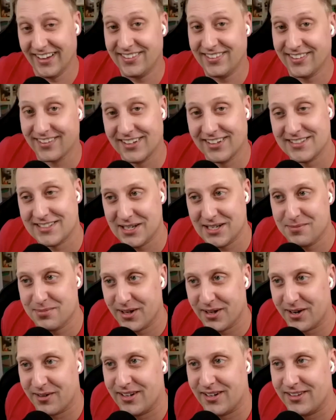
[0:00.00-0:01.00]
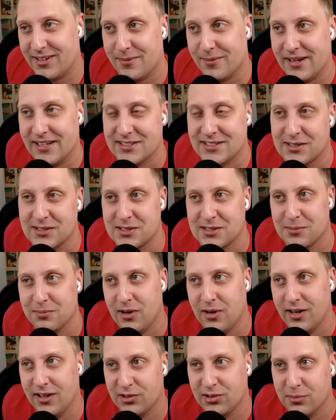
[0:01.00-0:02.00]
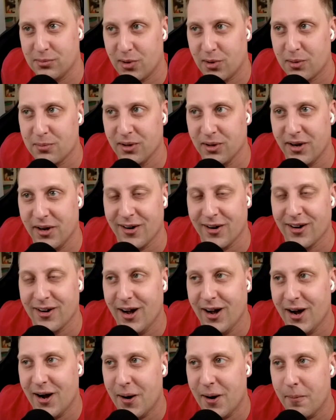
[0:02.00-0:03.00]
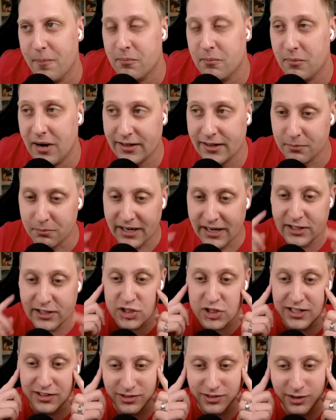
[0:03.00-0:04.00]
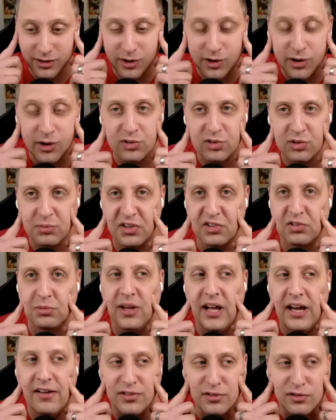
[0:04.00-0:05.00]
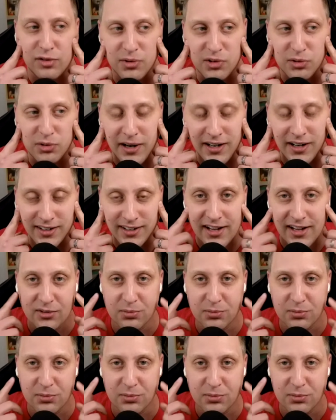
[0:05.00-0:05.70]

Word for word: a good team player right there, man. That's a good yes, support, uh, support, player. Um, my my cheeks literally hurt so much from laughing from this podcast.